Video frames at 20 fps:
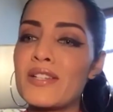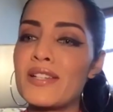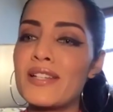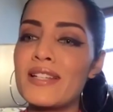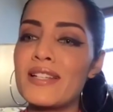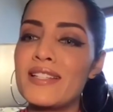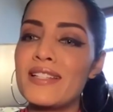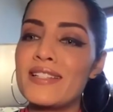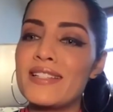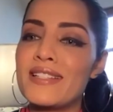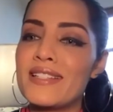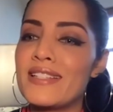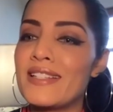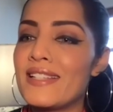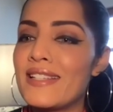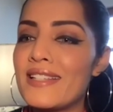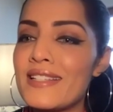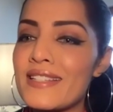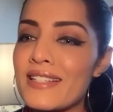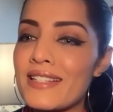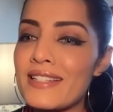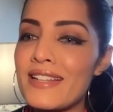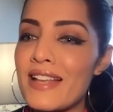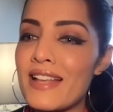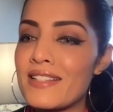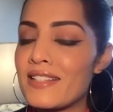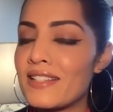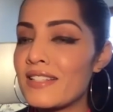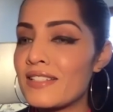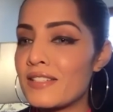is a disease it
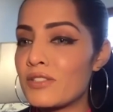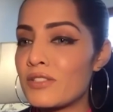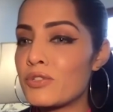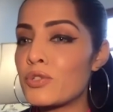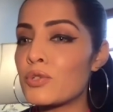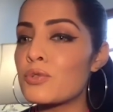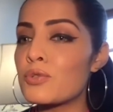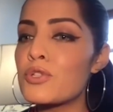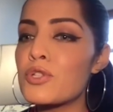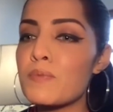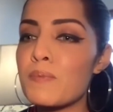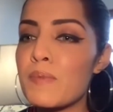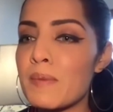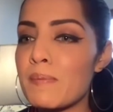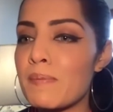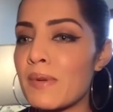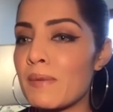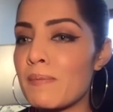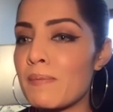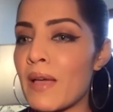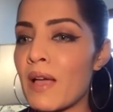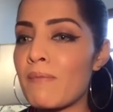doesn't choose people